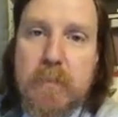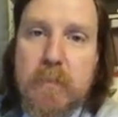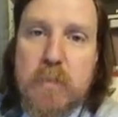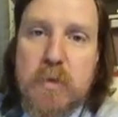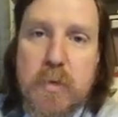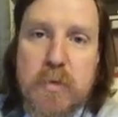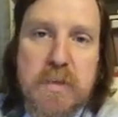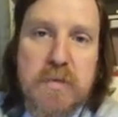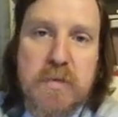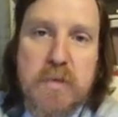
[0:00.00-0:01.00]

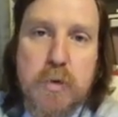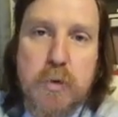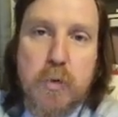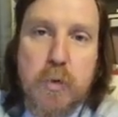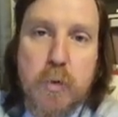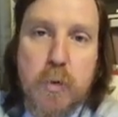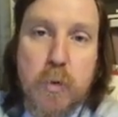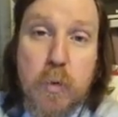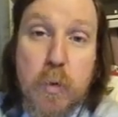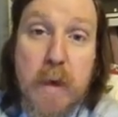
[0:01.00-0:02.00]
Chosen
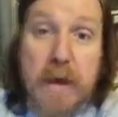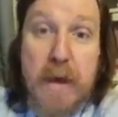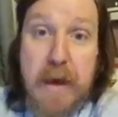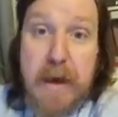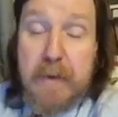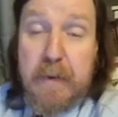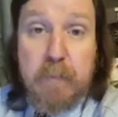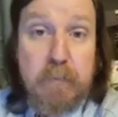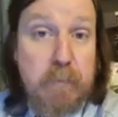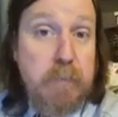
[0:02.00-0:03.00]
to
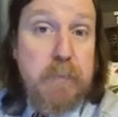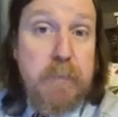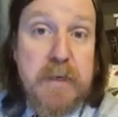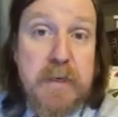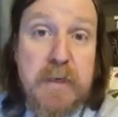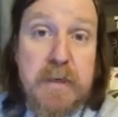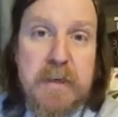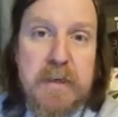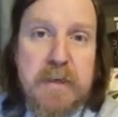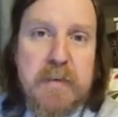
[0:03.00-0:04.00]

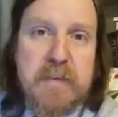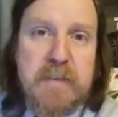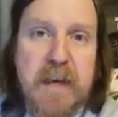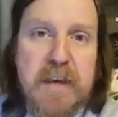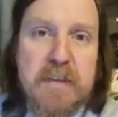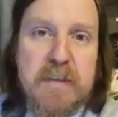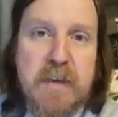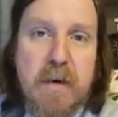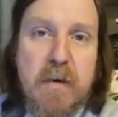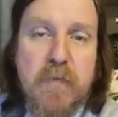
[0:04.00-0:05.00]
be a descendant
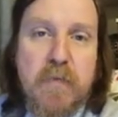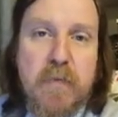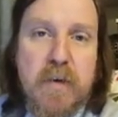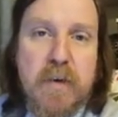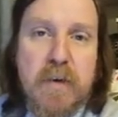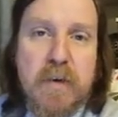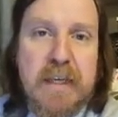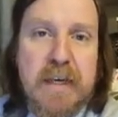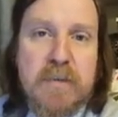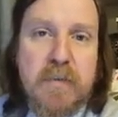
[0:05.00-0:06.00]
of the
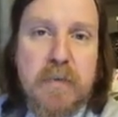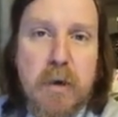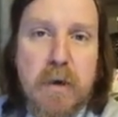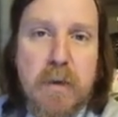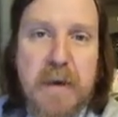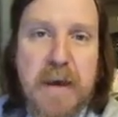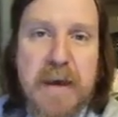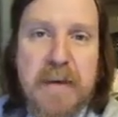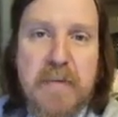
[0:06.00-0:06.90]
kings of Europe and